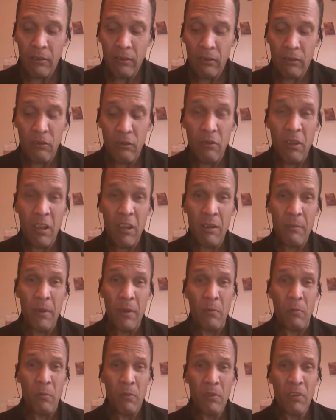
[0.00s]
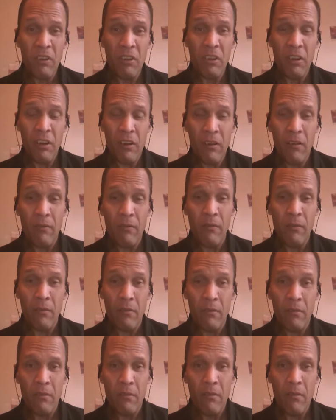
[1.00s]
So you got to be really
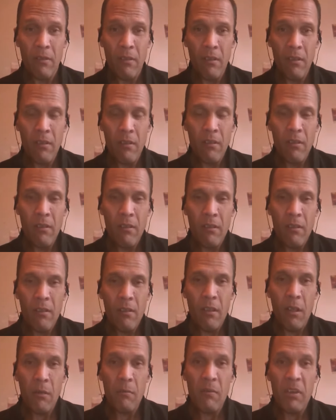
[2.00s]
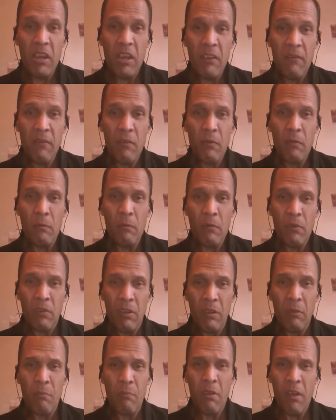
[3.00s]
careful. I mean, even
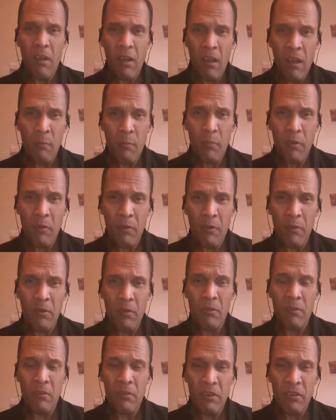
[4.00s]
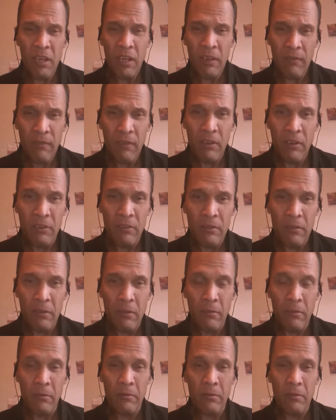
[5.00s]
really popular TV
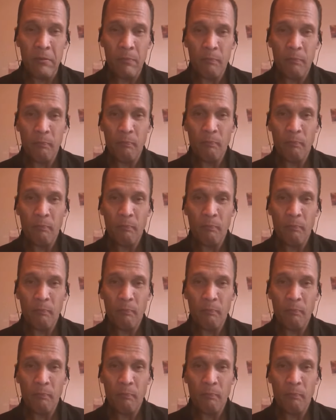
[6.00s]
shows